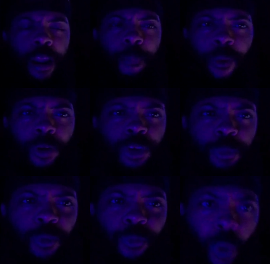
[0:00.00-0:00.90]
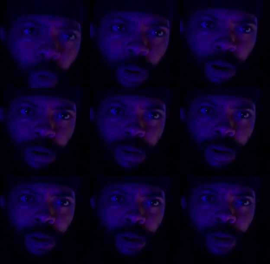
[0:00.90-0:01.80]
up on you before.
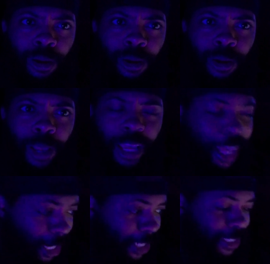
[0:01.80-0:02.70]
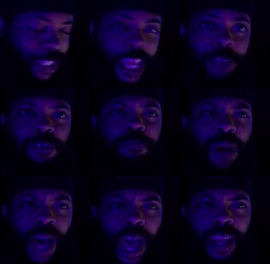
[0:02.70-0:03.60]
In the same
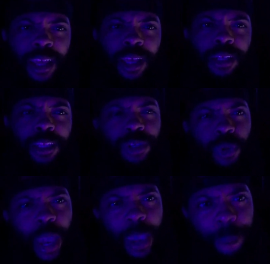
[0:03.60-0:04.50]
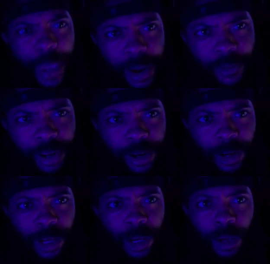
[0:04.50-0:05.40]
spot. The UA barrier.
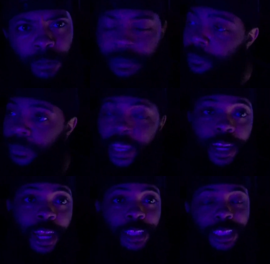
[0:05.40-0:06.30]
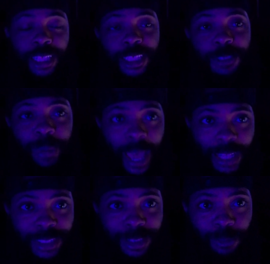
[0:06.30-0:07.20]
Isn't there still a spy
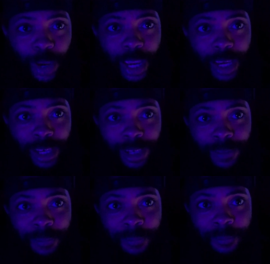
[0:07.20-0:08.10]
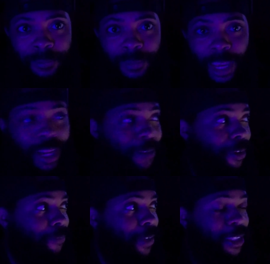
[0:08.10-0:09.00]
somewhere? And
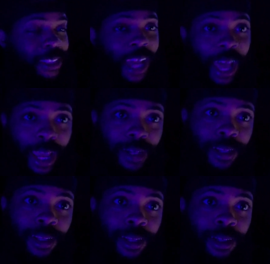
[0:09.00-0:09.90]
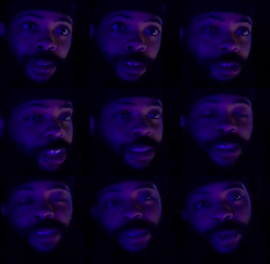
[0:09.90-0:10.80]
even if there's not, you just
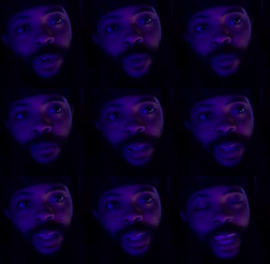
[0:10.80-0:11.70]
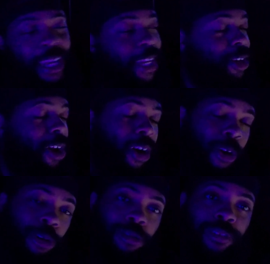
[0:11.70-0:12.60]
assume that he
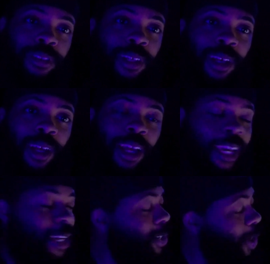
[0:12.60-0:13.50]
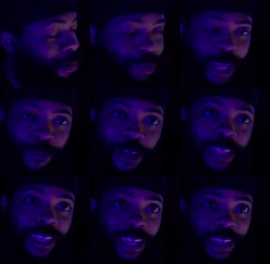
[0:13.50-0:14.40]
knows. He knows
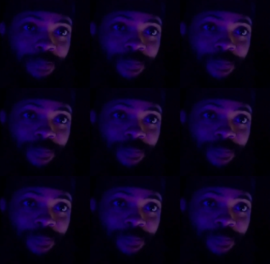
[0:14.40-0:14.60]
everything.